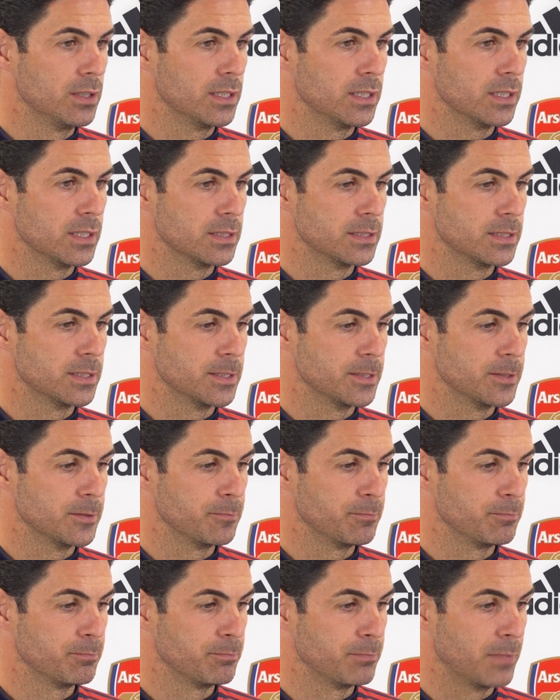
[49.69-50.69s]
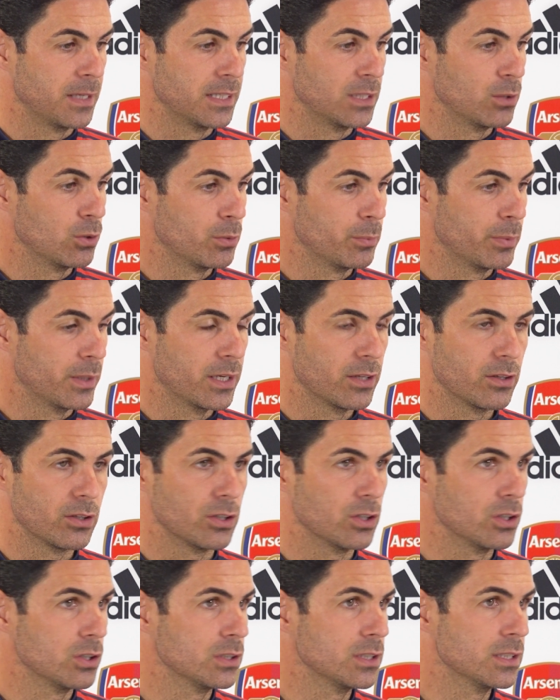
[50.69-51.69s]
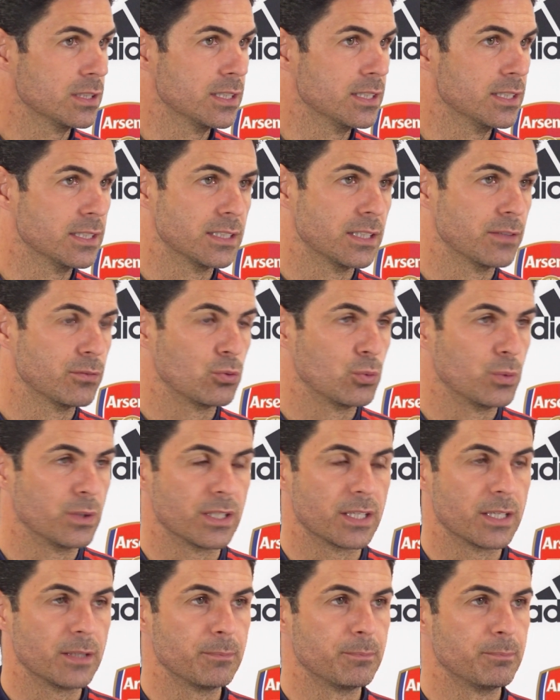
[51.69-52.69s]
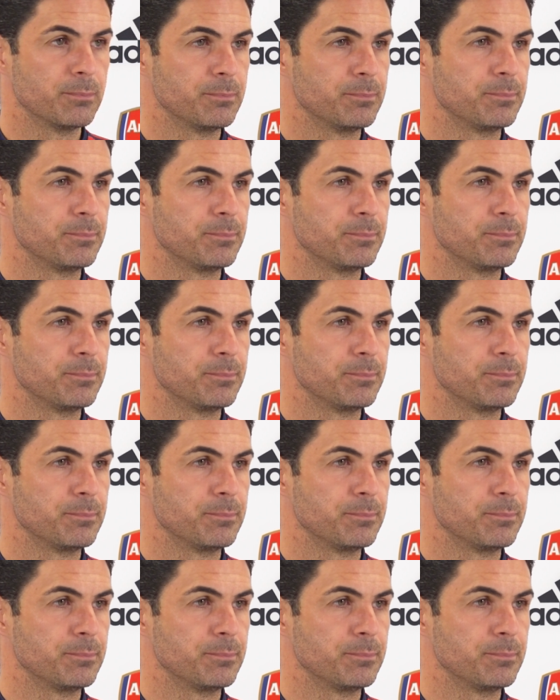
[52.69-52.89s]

and they were better than us, and they deserve to win the game.